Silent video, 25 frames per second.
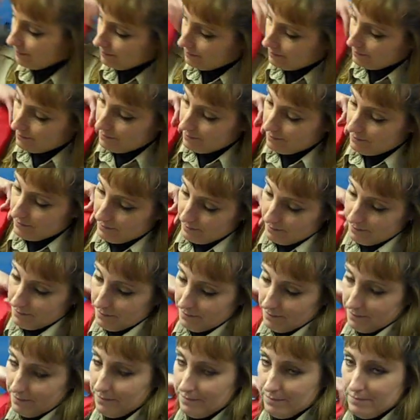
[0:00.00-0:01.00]

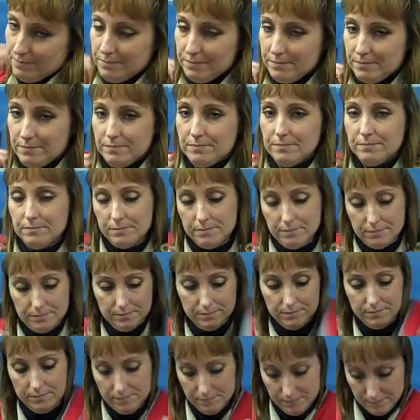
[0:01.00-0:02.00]

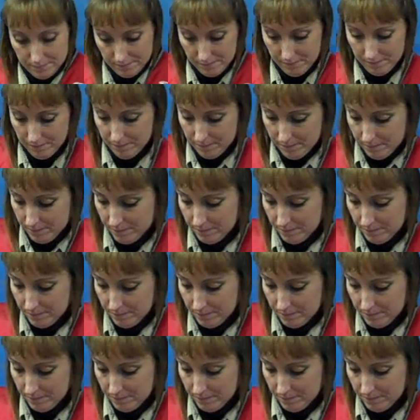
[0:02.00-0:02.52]
[no speech]